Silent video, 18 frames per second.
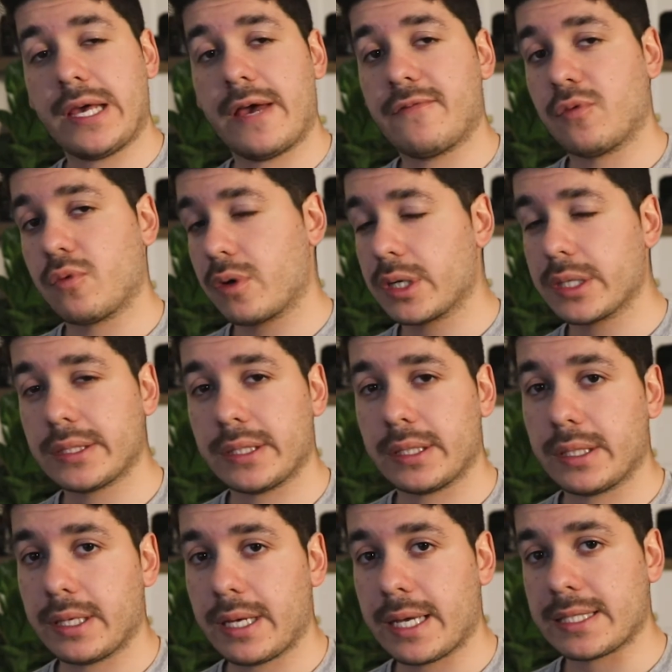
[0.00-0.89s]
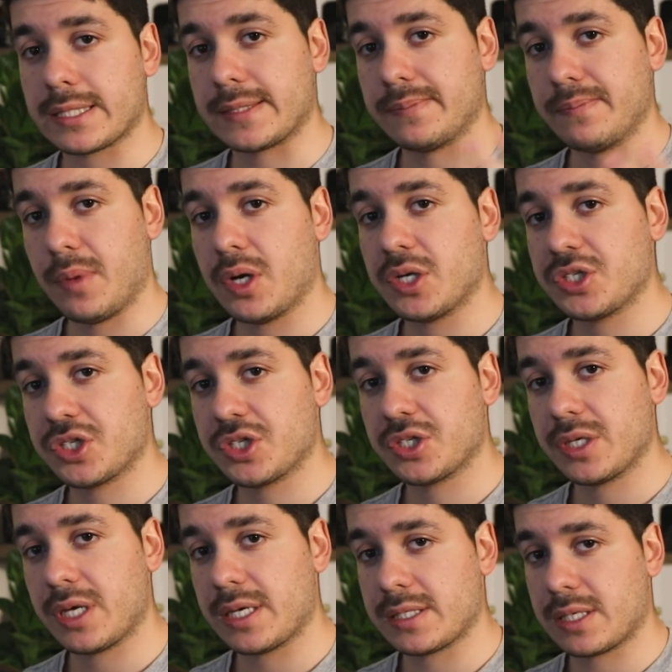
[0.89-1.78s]
have worked as
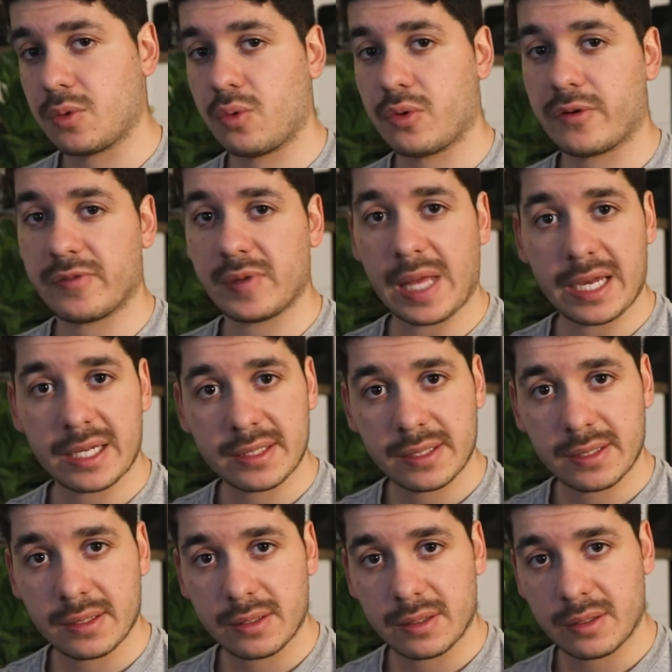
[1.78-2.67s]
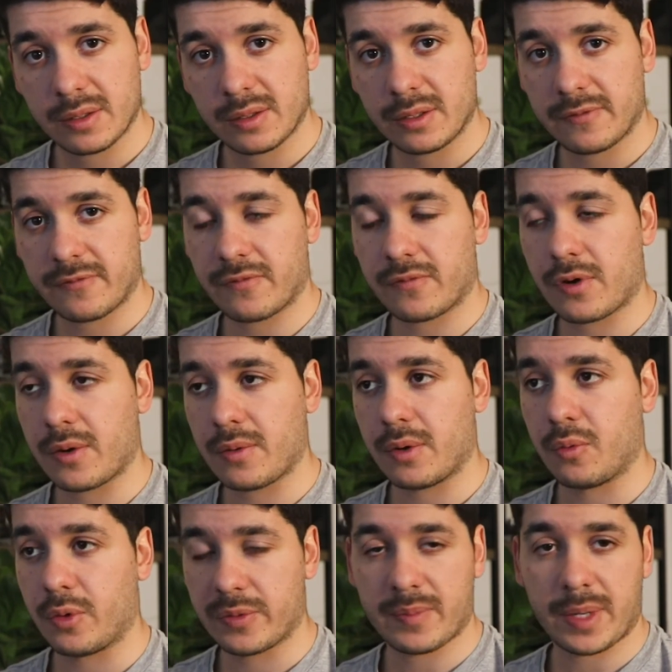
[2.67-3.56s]
much as I would have liked
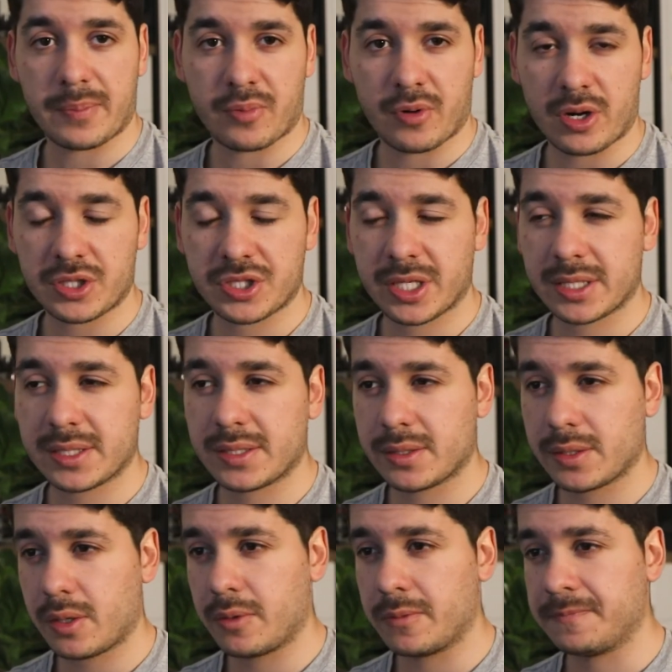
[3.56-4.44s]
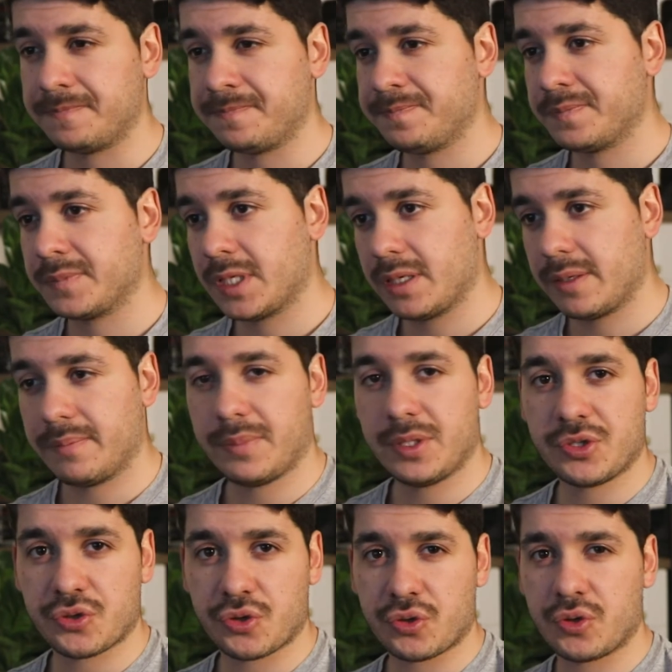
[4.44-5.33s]
with my project. So be
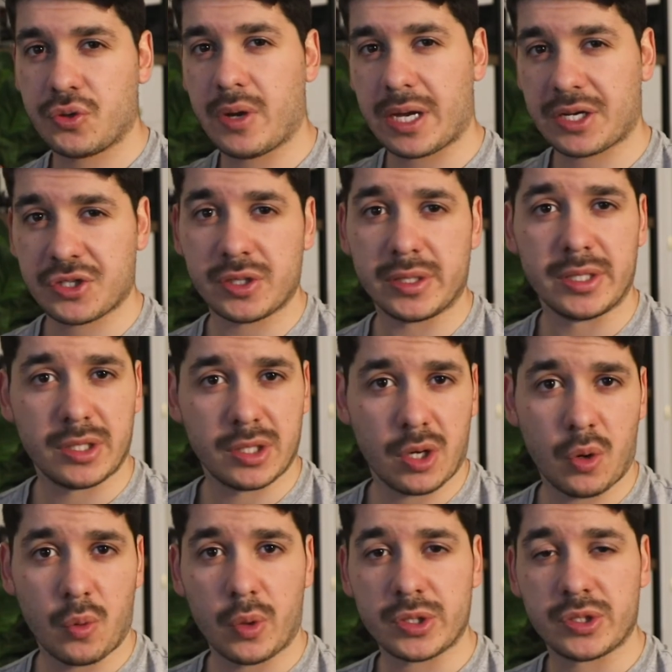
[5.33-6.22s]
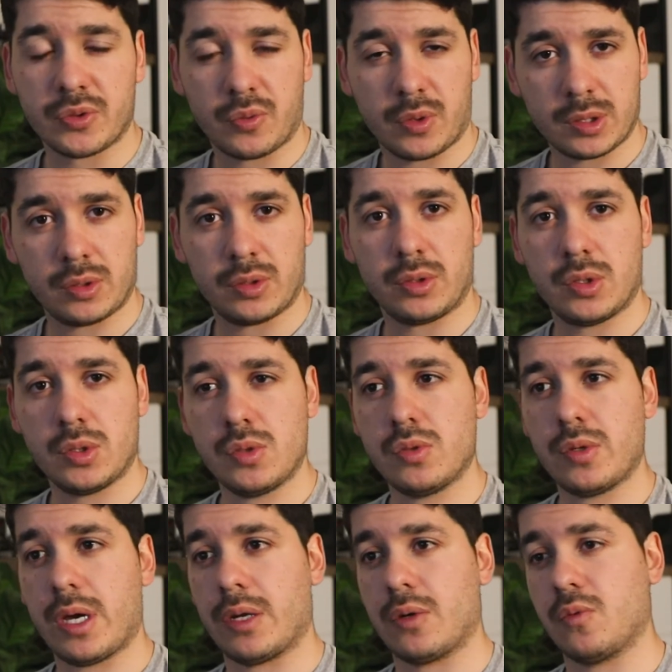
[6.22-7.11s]
sure to actually know what you want to
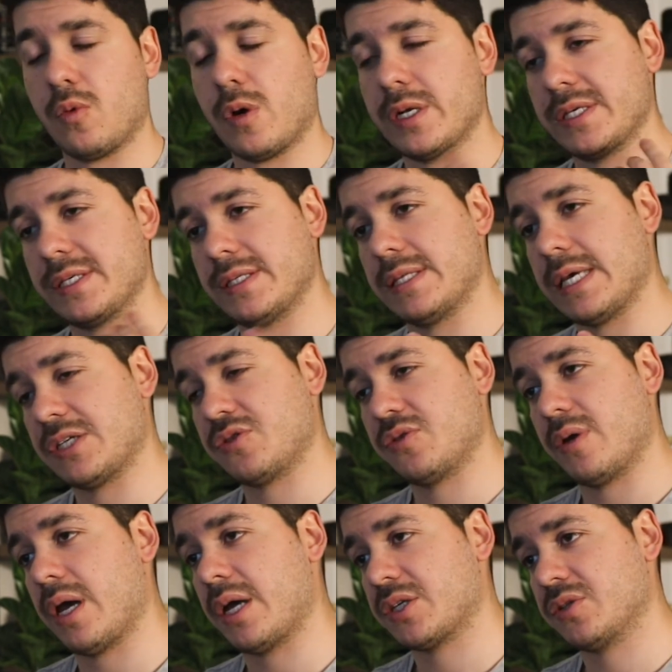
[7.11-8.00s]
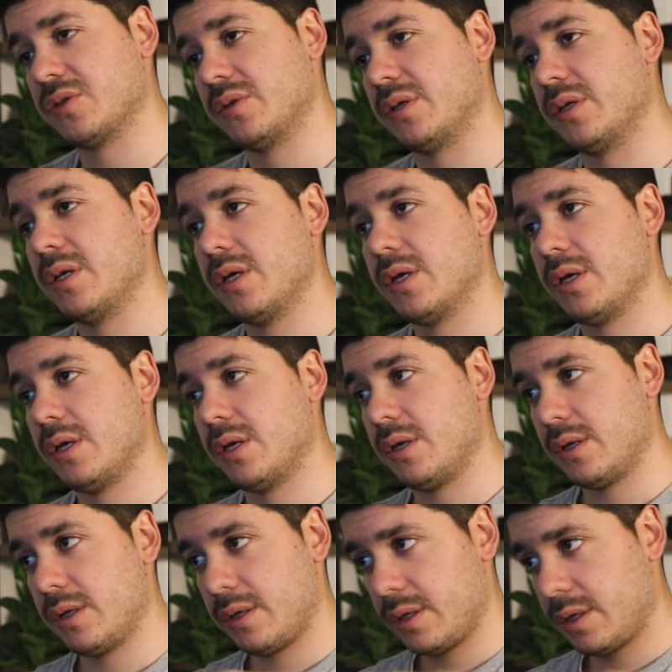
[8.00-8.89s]
do and what is it that you actually
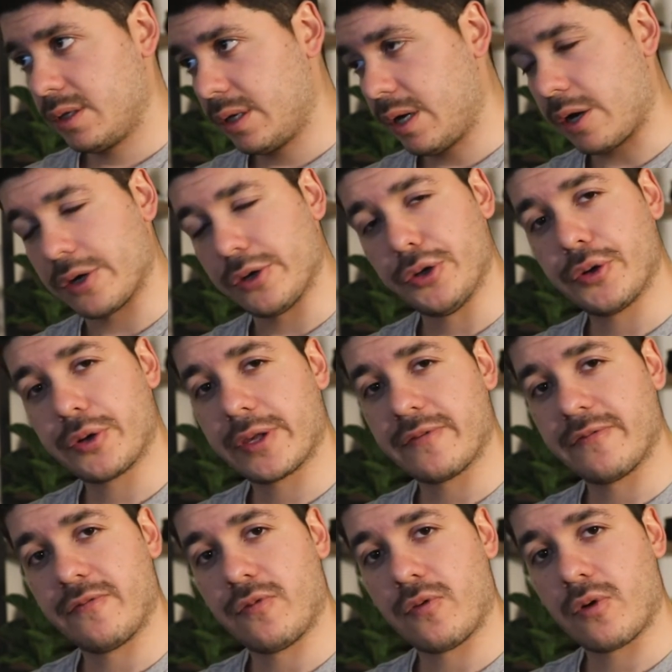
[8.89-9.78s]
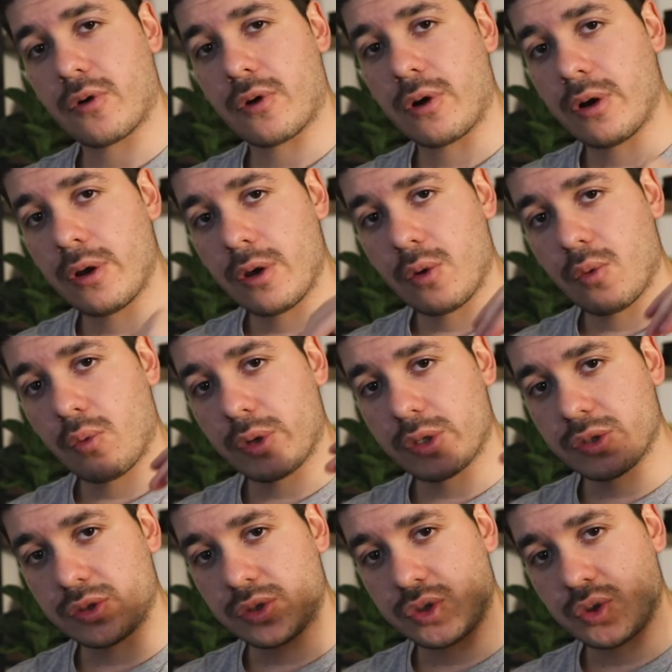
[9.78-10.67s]
are looking for
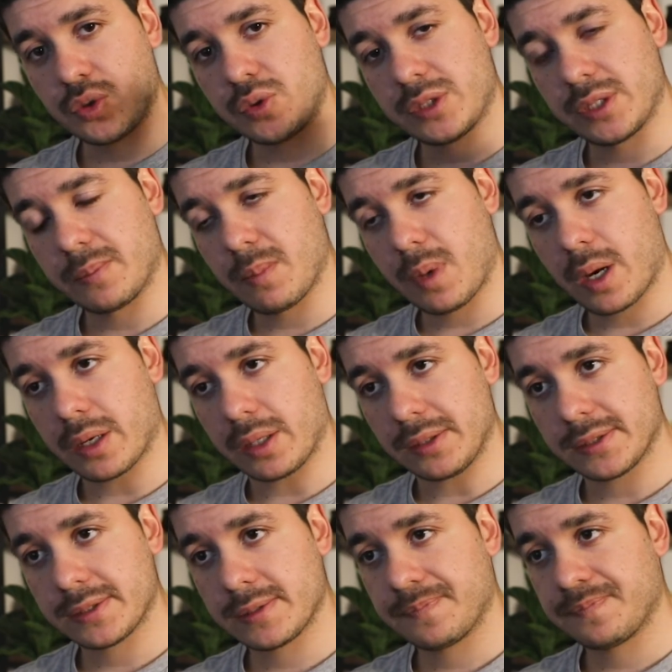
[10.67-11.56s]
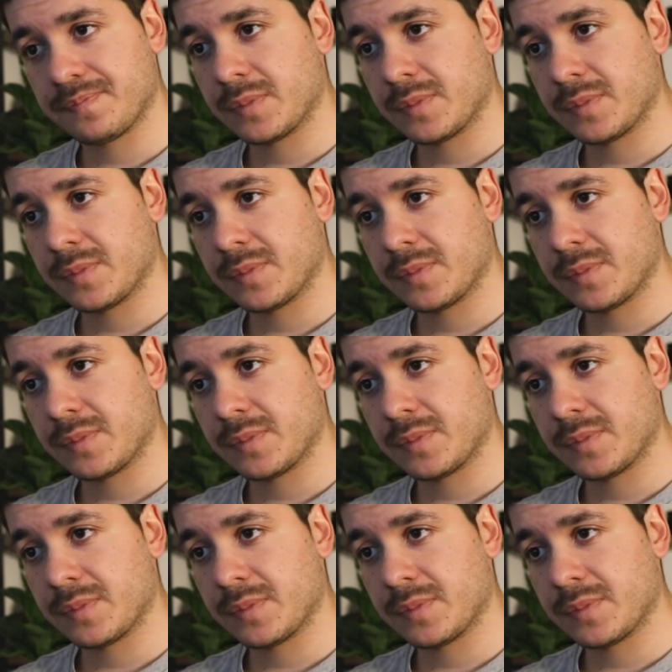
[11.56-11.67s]
when choosing models.